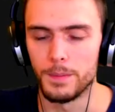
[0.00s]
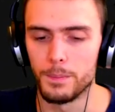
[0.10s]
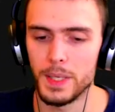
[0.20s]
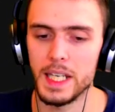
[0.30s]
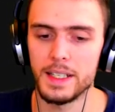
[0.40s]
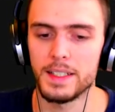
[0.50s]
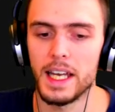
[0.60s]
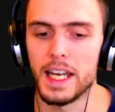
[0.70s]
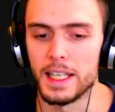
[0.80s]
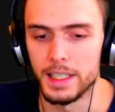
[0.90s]

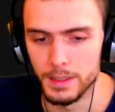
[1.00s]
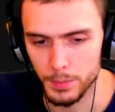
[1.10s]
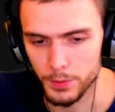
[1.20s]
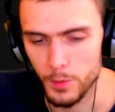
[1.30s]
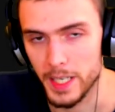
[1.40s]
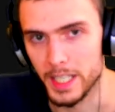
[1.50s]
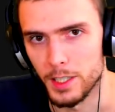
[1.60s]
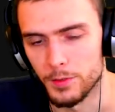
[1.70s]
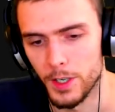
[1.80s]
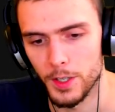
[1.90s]
PSA. Before we get any
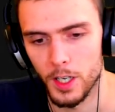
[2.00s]
further,